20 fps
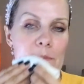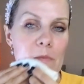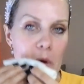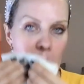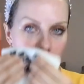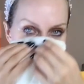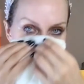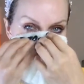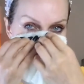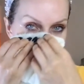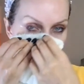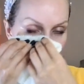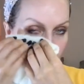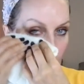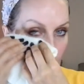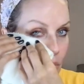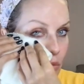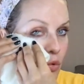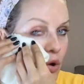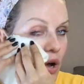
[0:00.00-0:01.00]
I'm
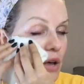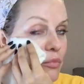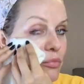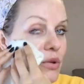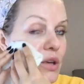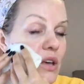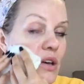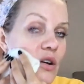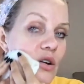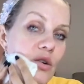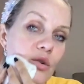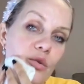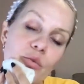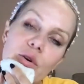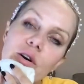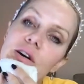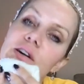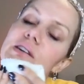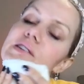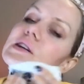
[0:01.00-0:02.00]
wiping
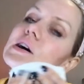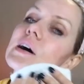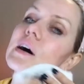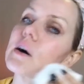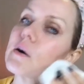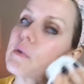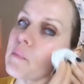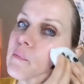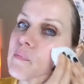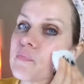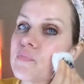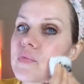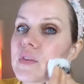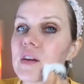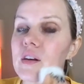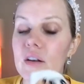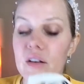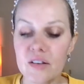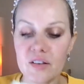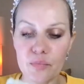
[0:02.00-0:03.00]
with
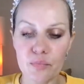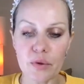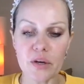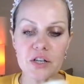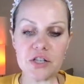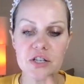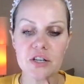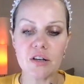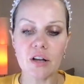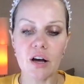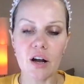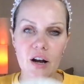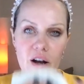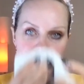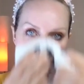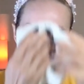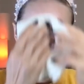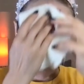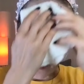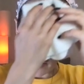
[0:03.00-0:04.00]
special
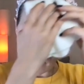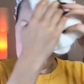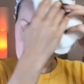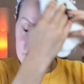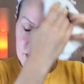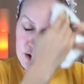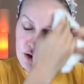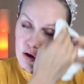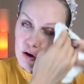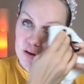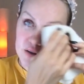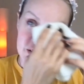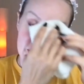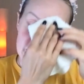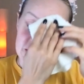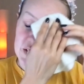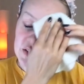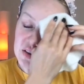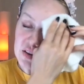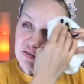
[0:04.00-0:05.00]
cleansing cloth.
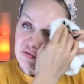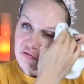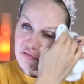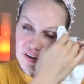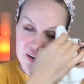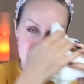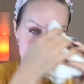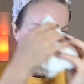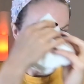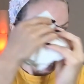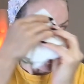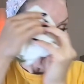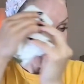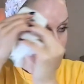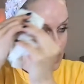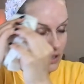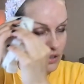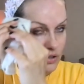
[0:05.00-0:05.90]
This is a face cloth.